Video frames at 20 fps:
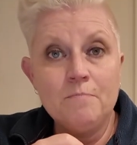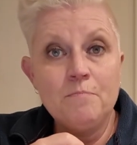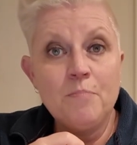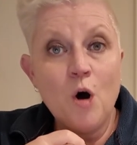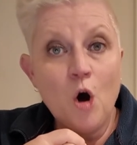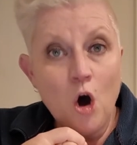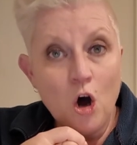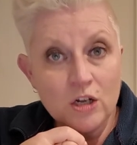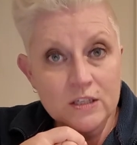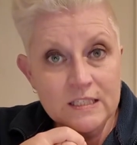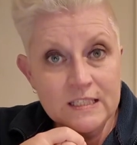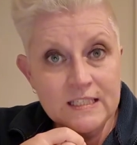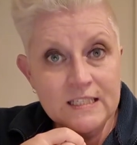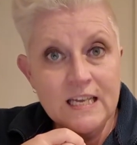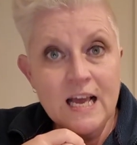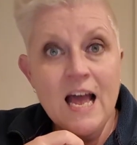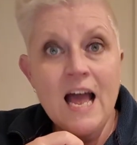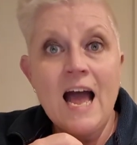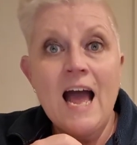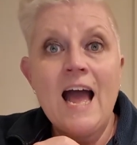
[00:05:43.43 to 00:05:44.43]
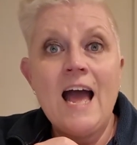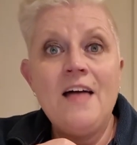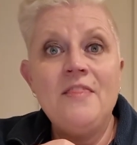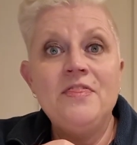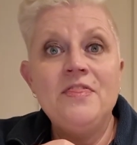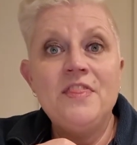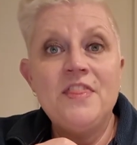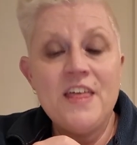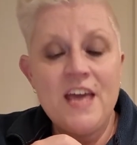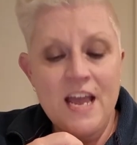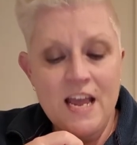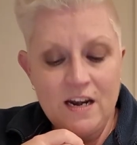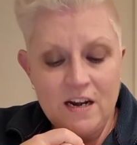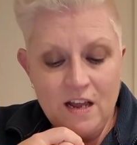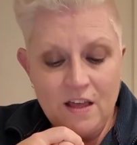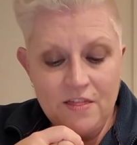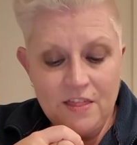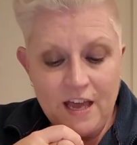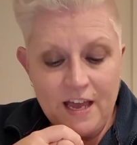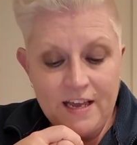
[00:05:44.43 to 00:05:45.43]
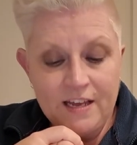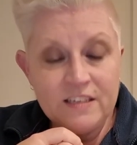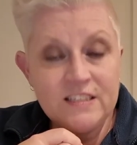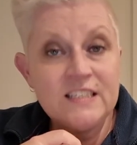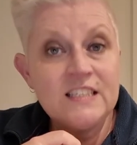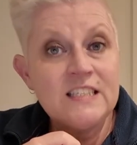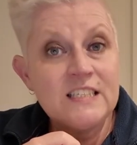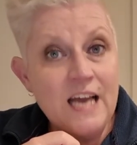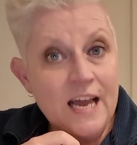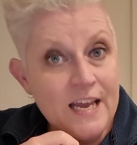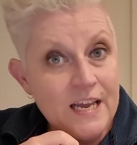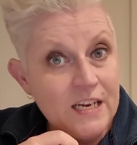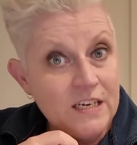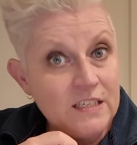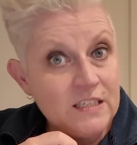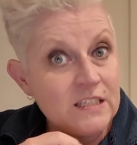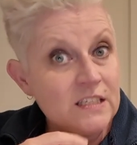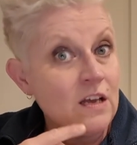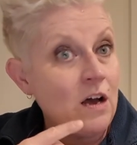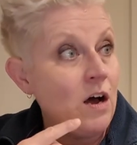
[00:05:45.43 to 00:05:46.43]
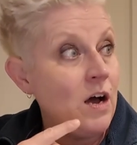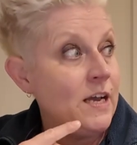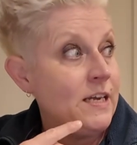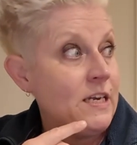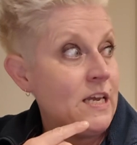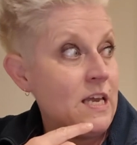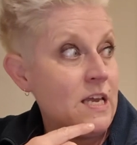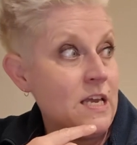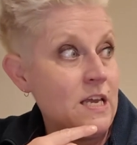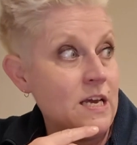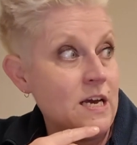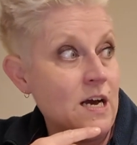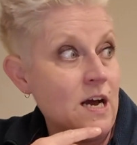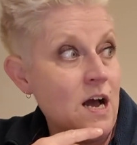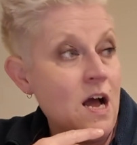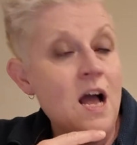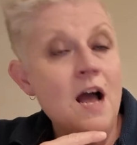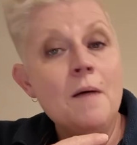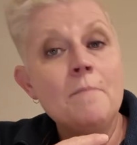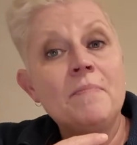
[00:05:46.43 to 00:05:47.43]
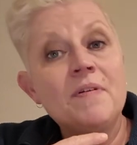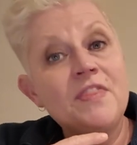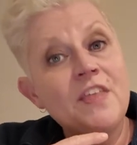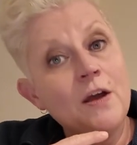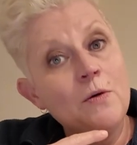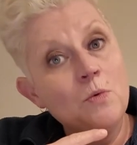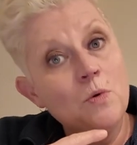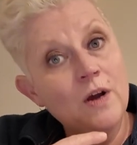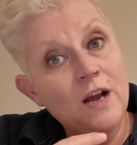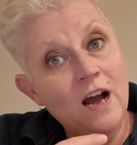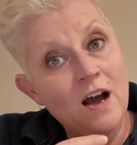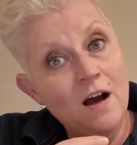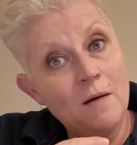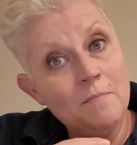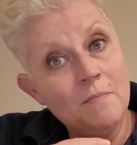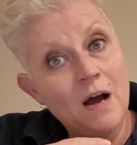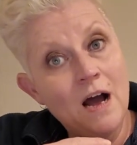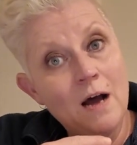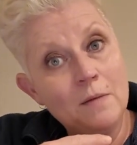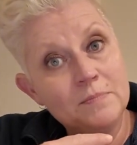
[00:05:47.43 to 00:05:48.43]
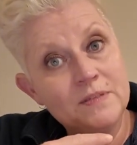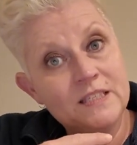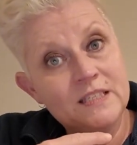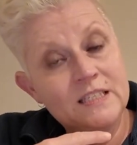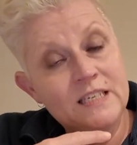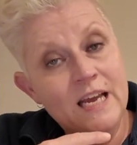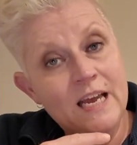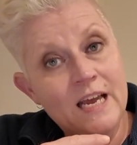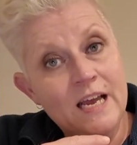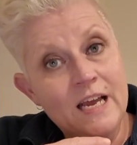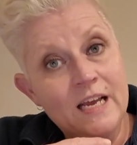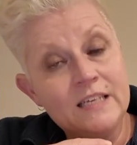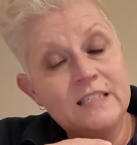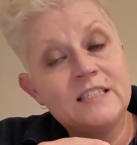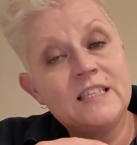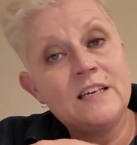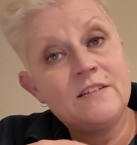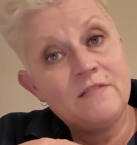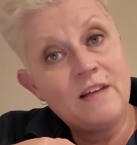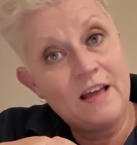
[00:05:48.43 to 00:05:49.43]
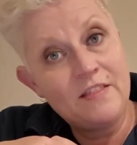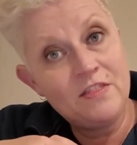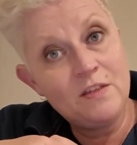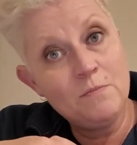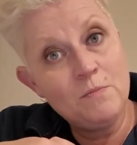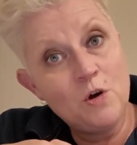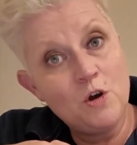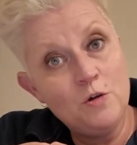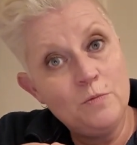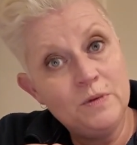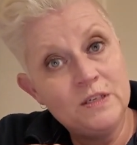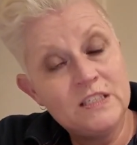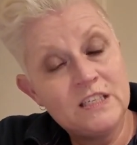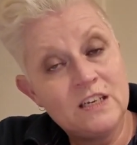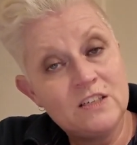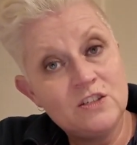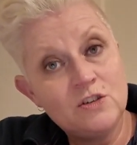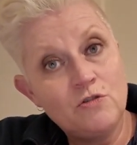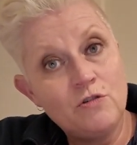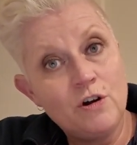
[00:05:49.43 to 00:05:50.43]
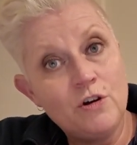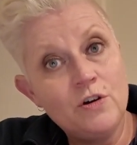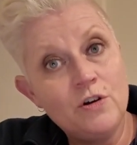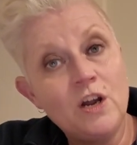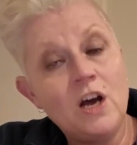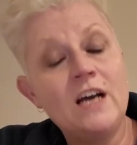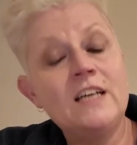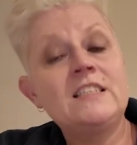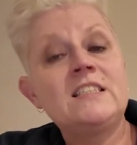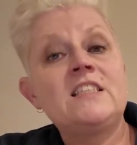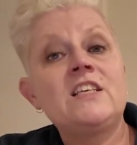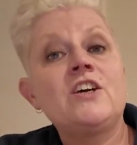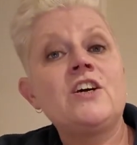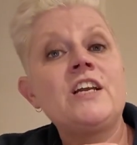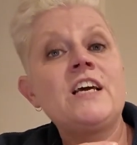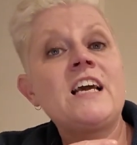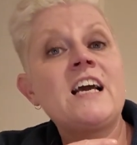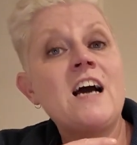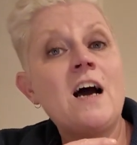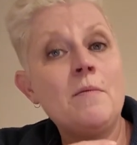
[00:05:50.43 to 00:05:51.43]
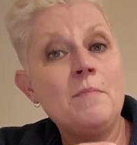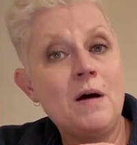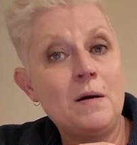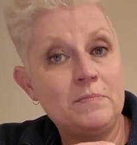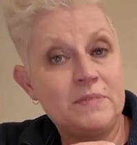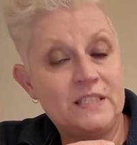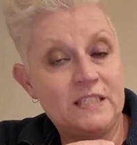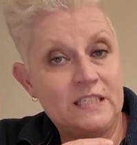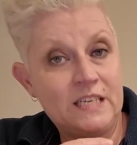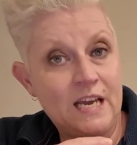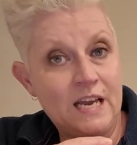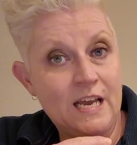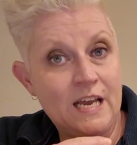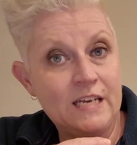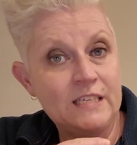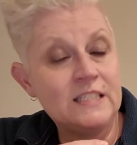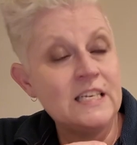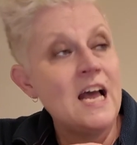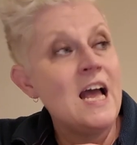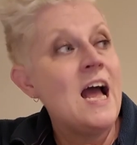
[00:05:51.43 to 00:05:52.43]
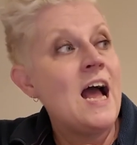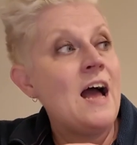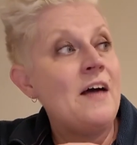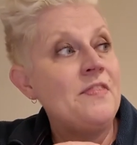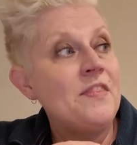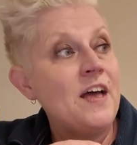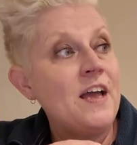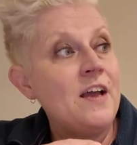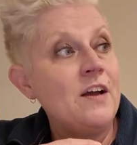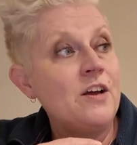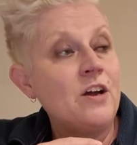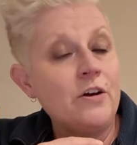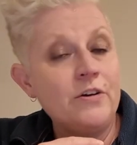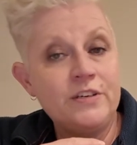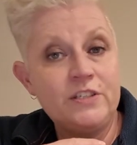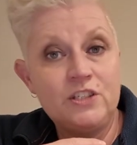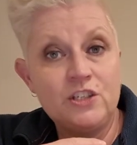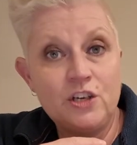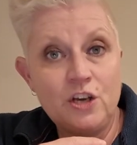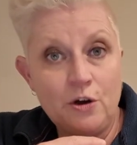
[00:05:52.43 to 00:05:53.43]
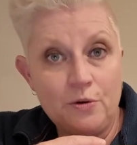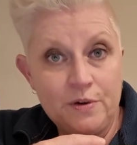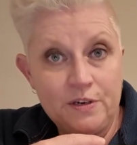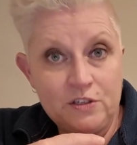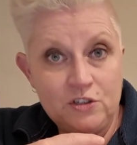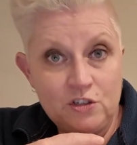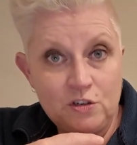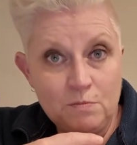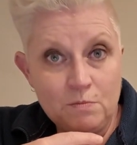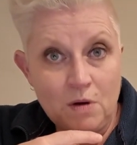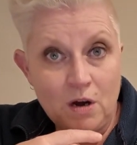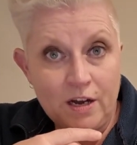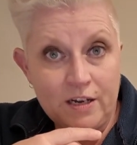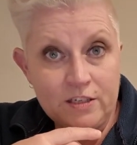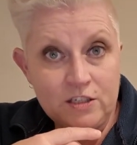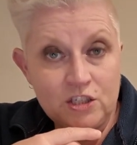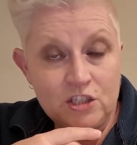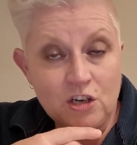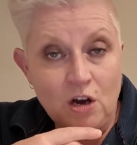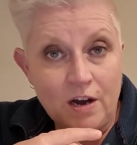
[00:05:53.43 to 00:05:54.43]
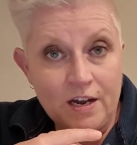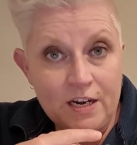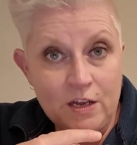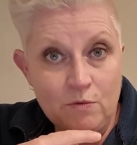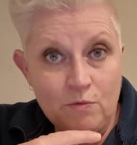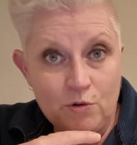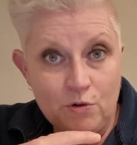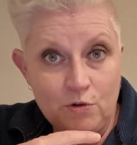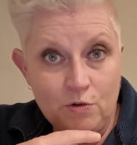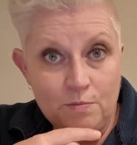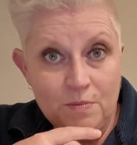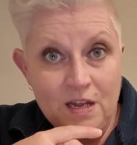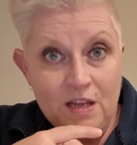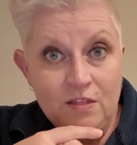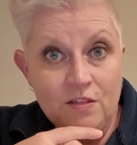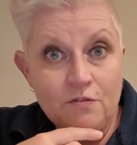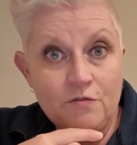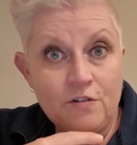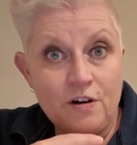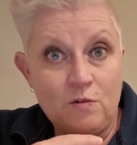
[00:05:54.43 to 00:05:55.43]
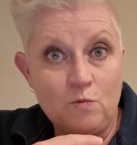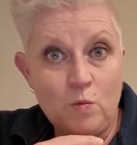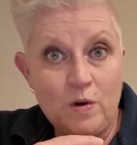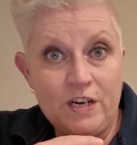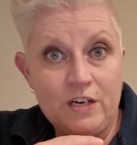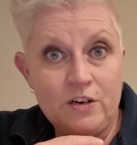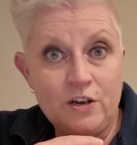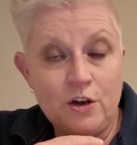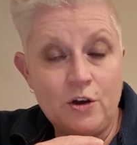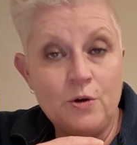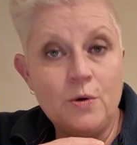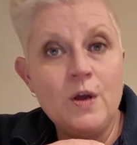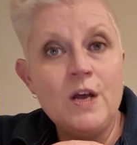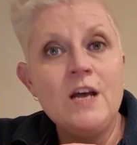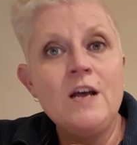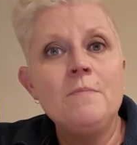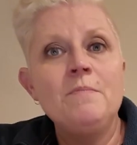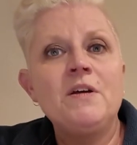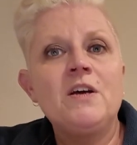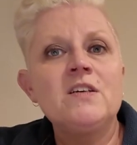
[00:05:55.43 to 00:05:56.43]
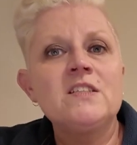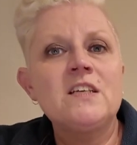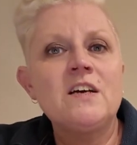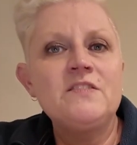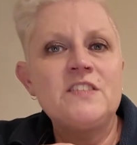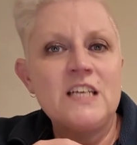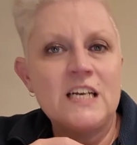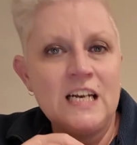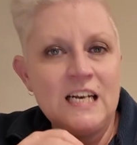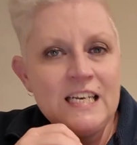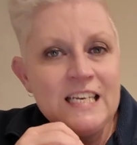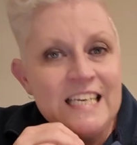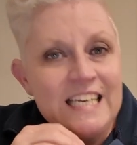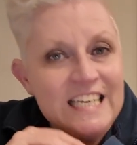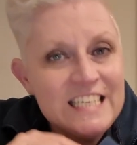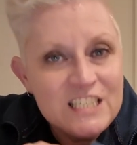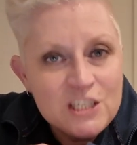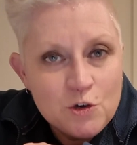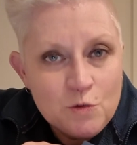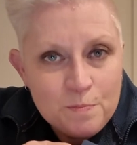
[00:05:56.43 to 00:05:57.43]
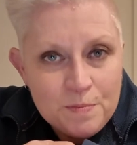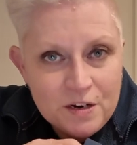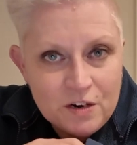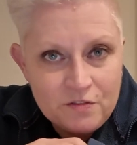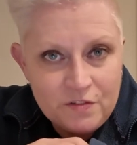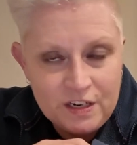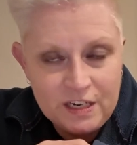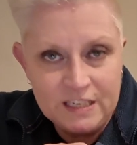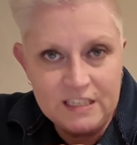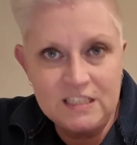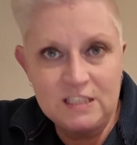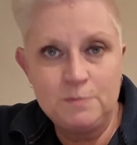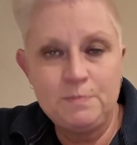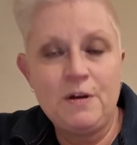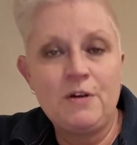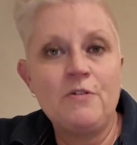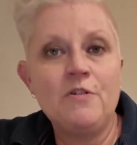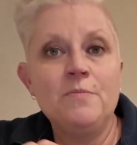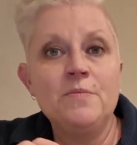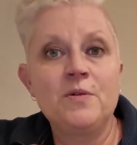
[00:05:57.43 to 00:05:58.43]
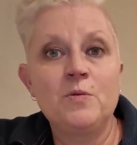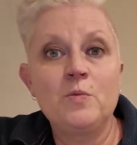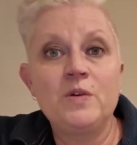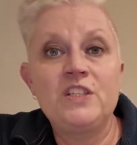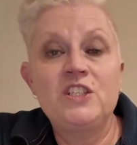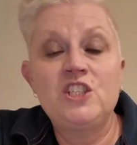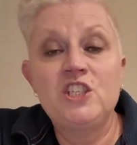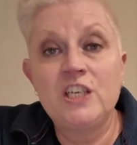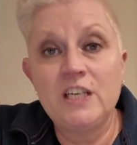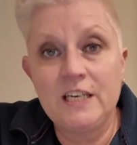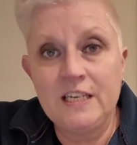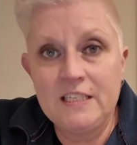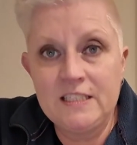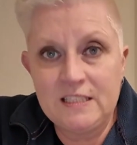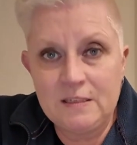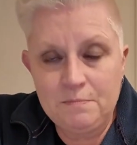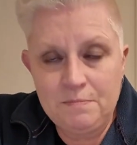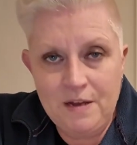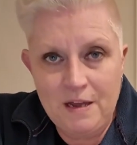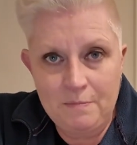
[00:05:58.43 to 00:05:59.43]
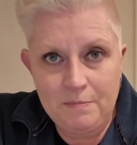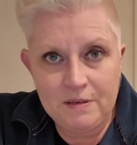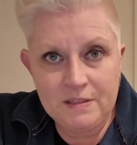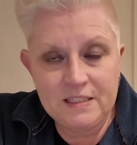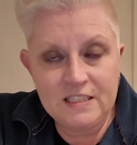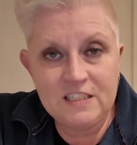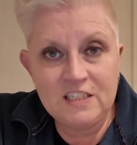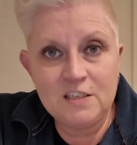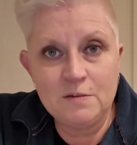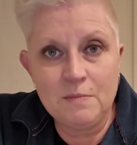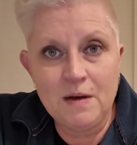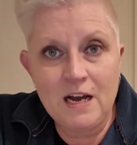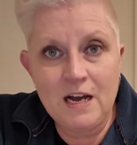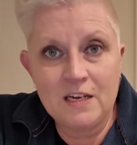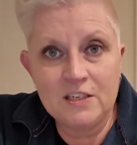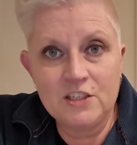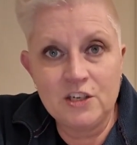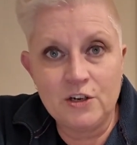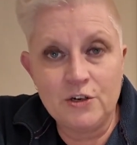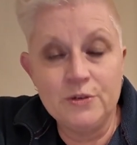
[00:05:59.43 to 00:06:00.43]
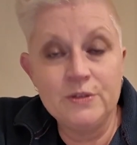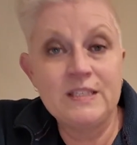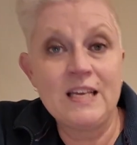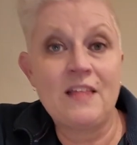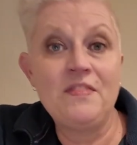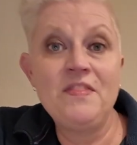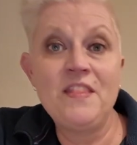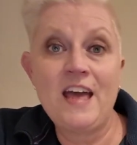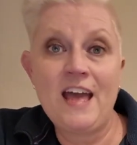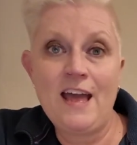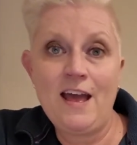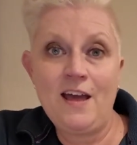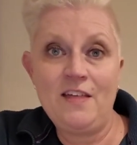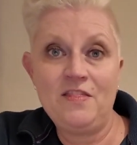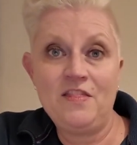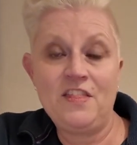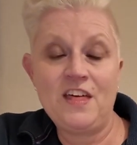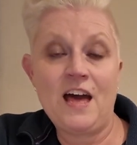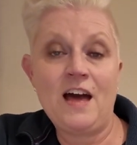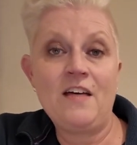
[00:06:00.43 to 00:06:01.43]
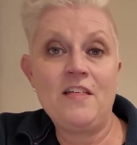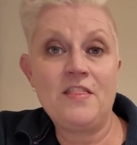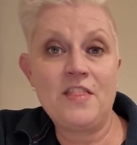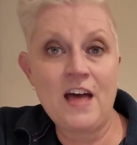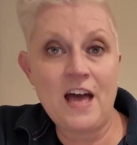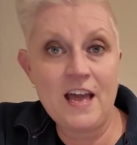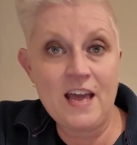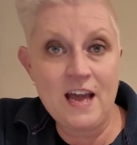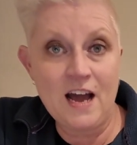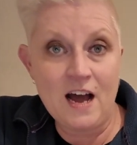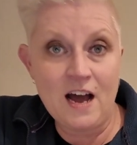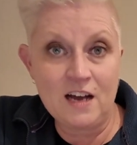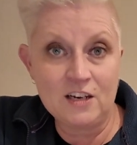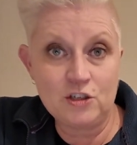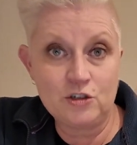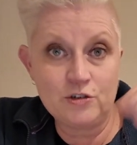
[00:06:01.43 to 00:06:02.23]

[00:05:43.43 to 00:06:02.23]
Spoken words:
pots, and then they stay inside here, but they will come upstairs. They're at the moment under grow lights. They're going to come upstairs, and they are going to go into my dining room in the front window, because I've done a little bit of an experiment with chilies and peppers and tomatoes, and they are